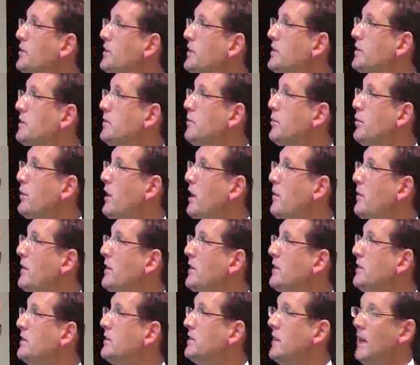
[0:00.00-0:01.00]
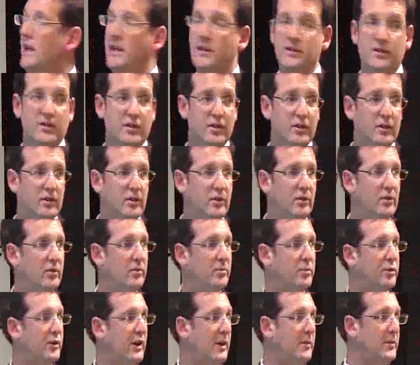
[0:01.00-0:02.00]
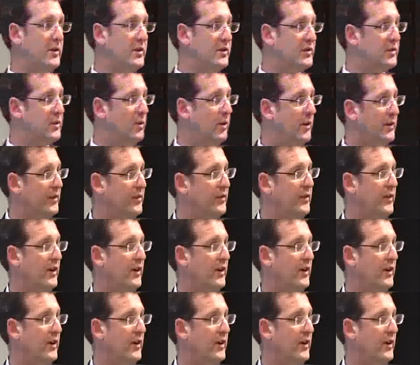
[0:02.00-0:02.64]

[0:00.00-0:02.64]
4 system parameters and 2 parameters